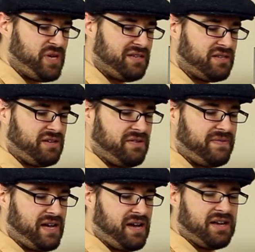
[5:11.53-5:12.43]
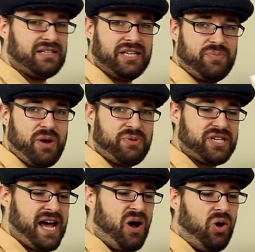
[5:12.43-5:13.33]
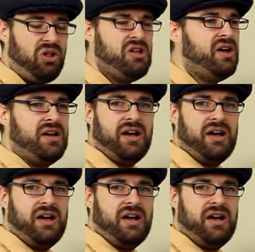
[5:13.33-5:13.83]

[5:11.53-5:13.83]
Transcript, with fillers: piece of uh, clean paper towel,